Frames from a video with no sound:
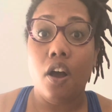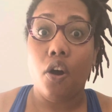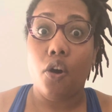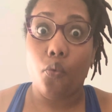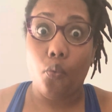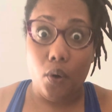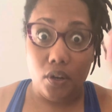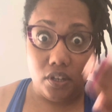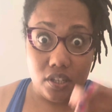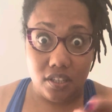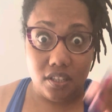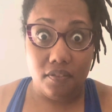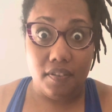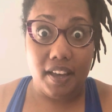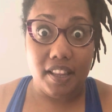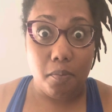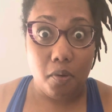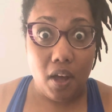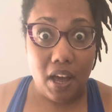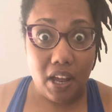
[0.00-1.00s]
which is
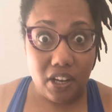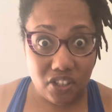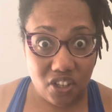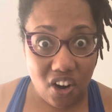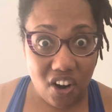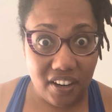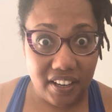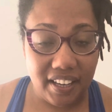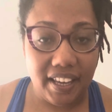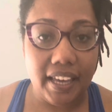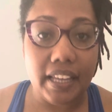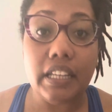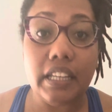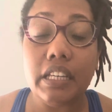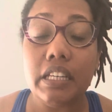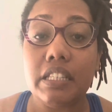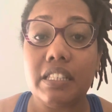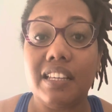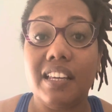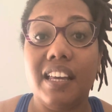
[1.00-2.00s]
available at Target, at
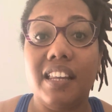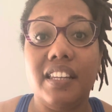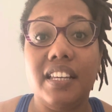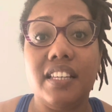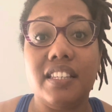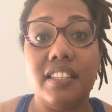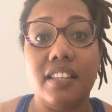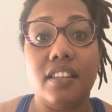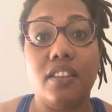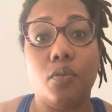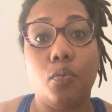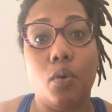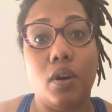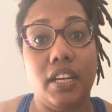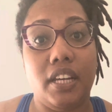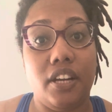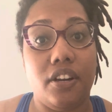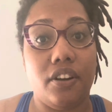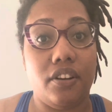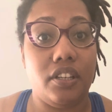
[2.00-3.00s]
least the one
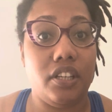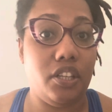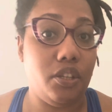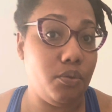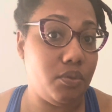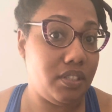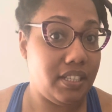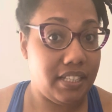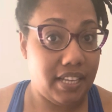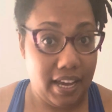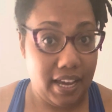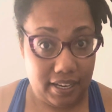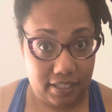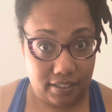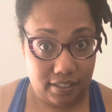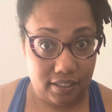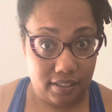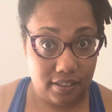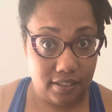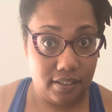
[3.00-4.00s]
here in Houston,
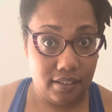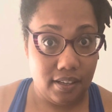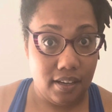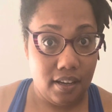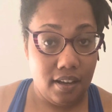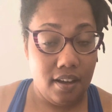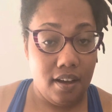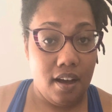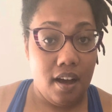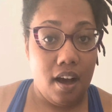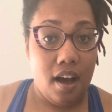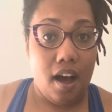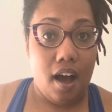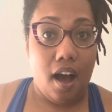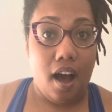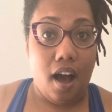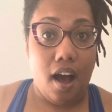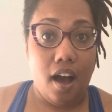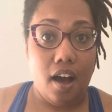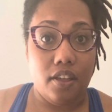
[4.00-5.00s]
Texas.
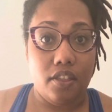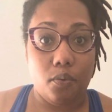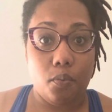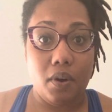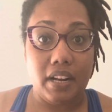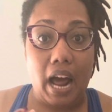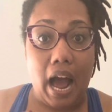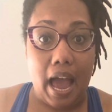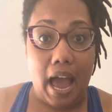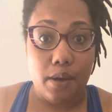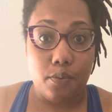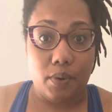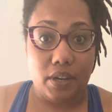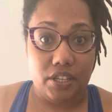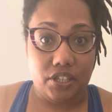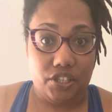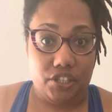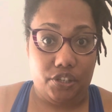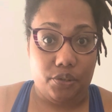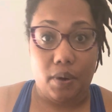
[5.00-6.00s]
The one I went
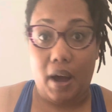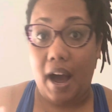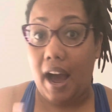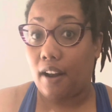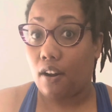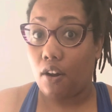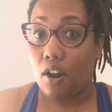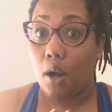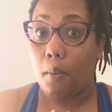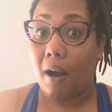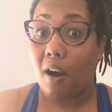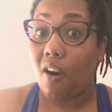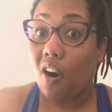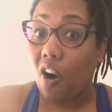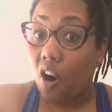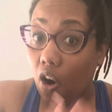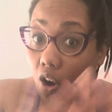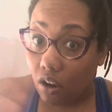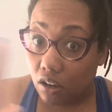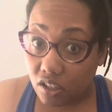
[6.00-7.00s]
to. I don't know about
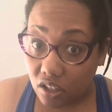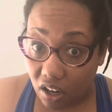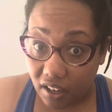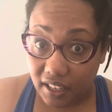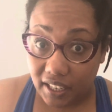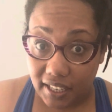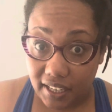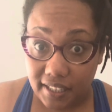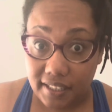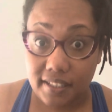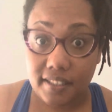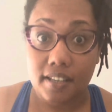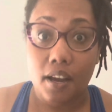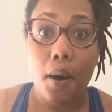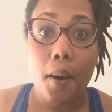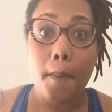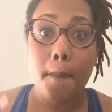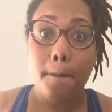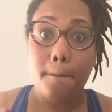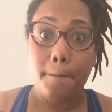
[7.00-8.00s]
all Targets,
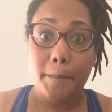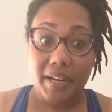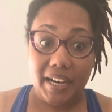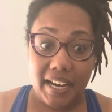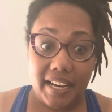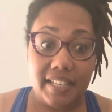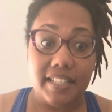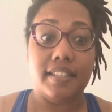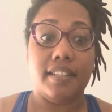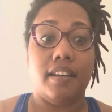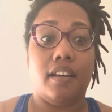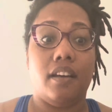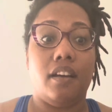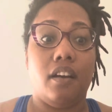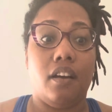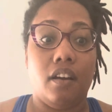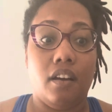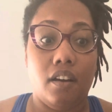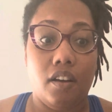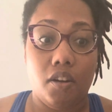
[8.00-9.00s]
but
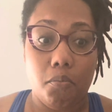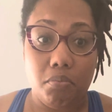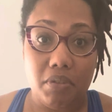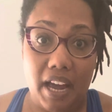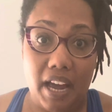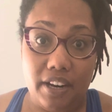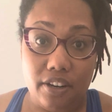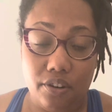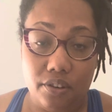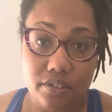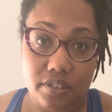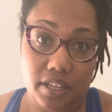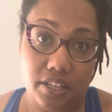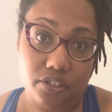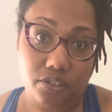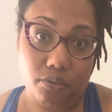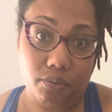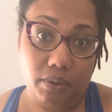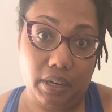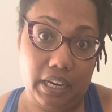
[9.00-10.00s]
Girl
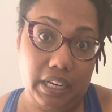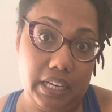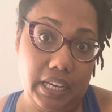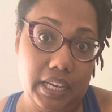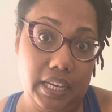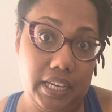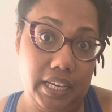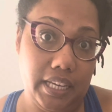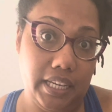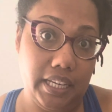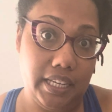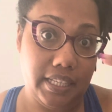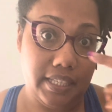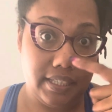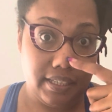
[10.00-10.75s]
Sunscreen is